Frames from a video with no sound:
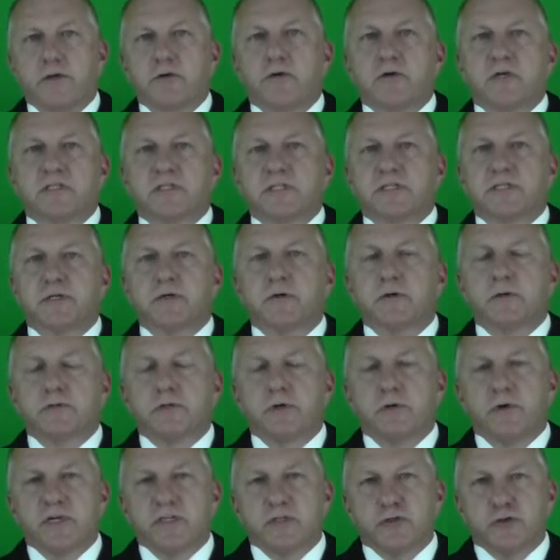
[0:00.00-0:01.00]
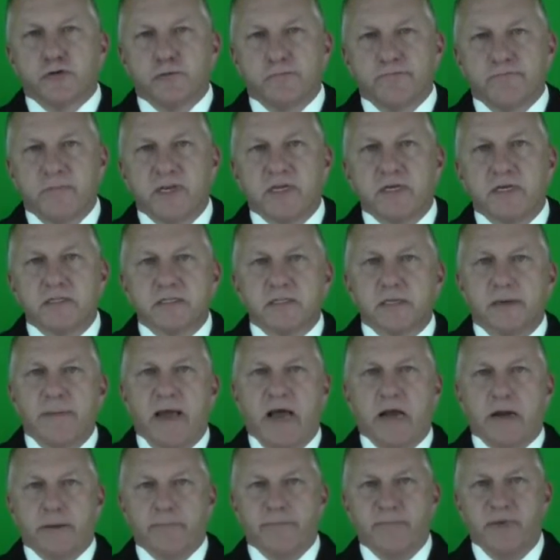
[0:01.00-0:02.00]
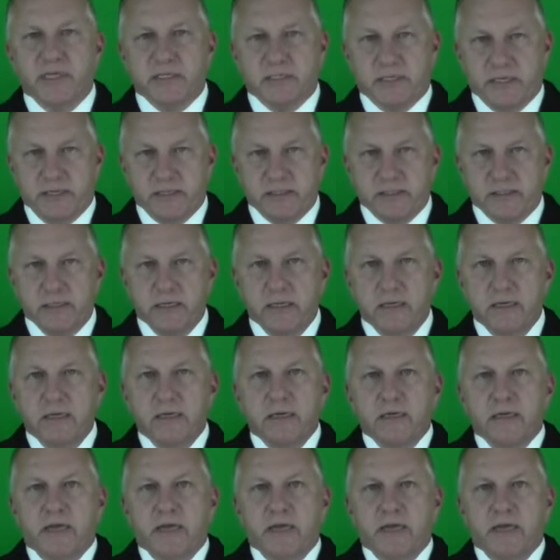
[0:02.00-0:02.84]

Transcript: you could still do a tremendous amount of business